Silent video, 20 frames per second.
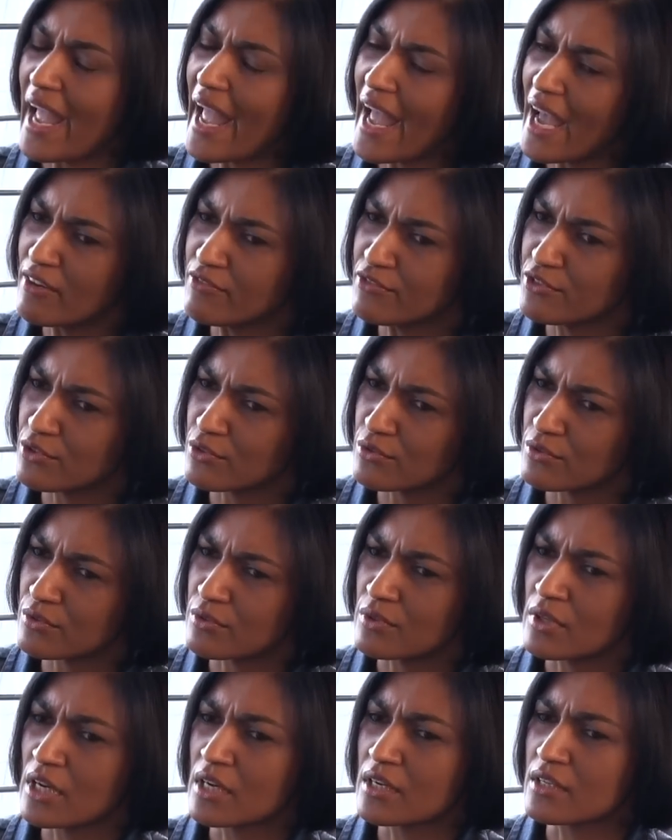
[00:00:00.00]
Have
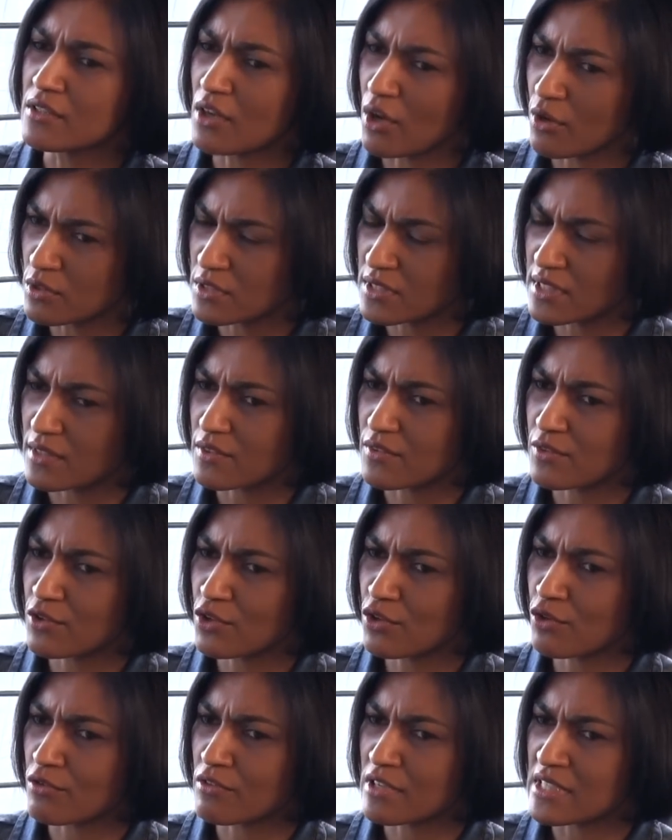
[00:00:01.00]
you noted
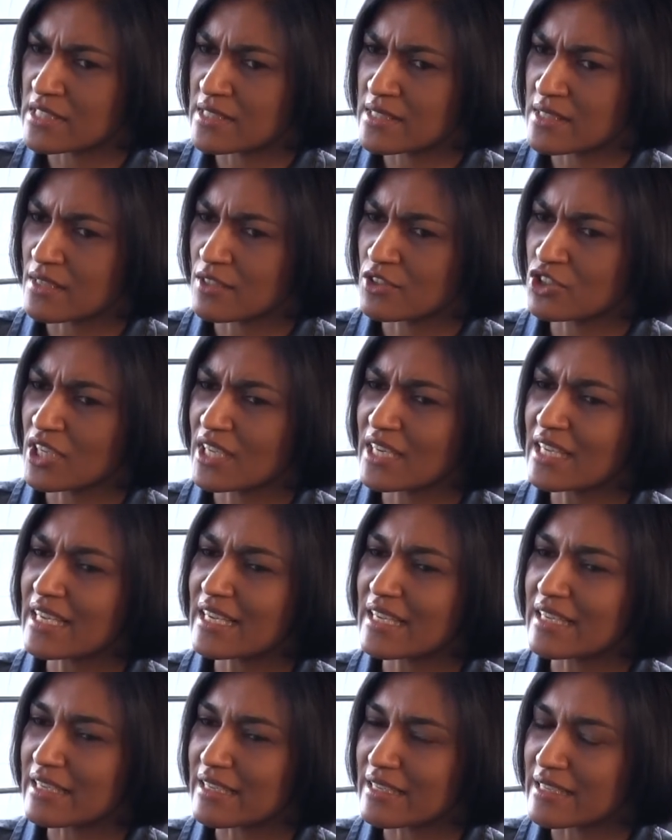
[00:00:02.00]
through your research any
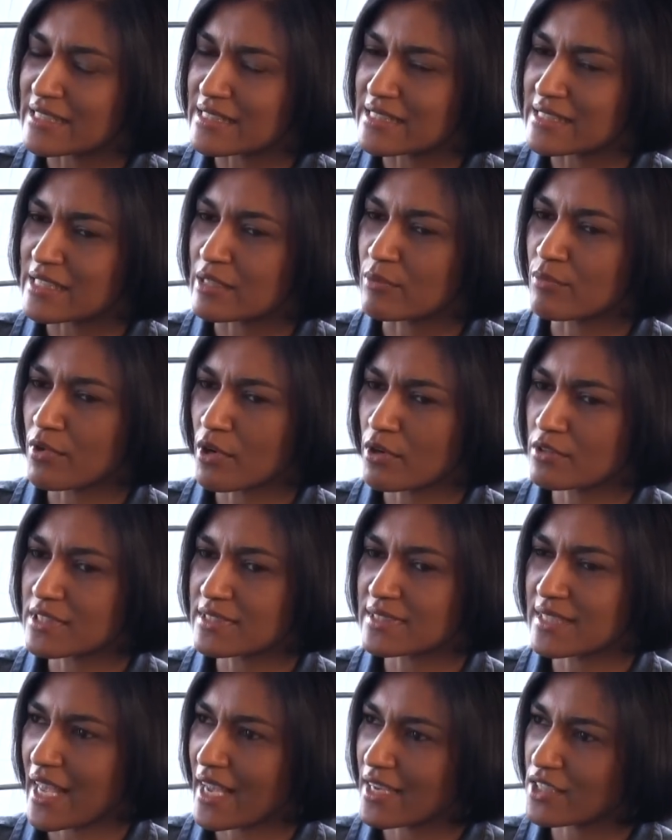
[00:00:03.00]
increase in
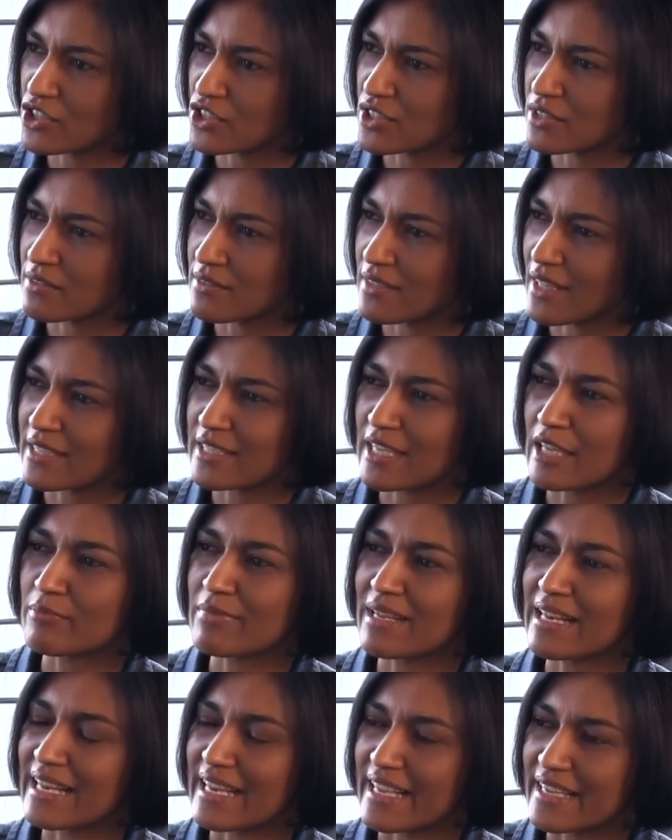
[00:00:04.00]
protest action that
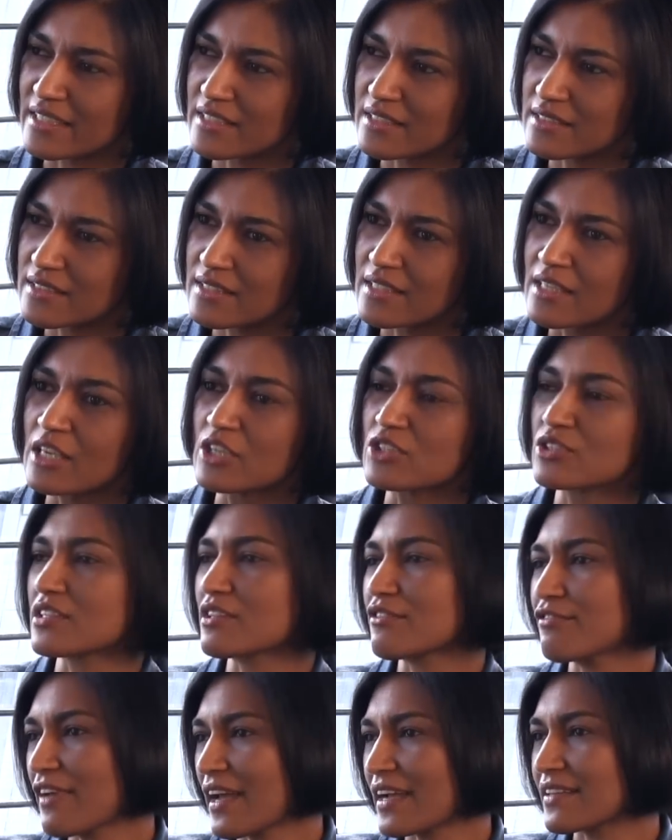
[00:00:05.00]
can be linked
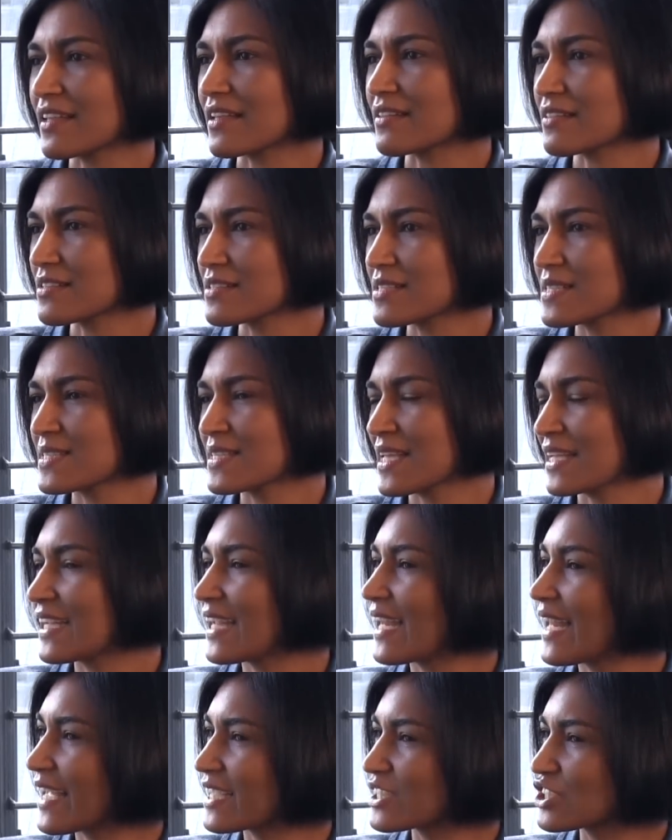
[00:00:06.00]
to the fact that this is an
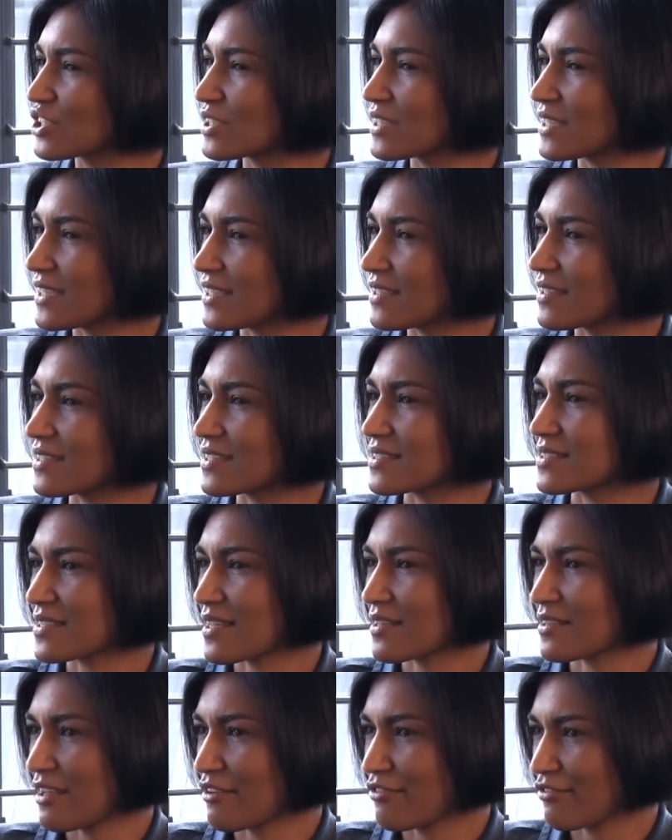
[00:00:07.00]
election year in
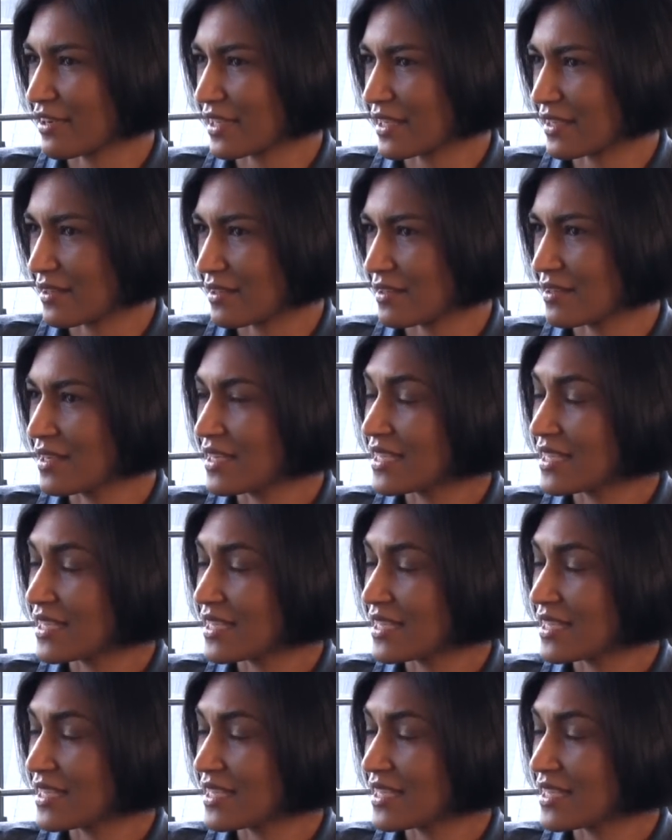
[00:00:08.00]
South Africa?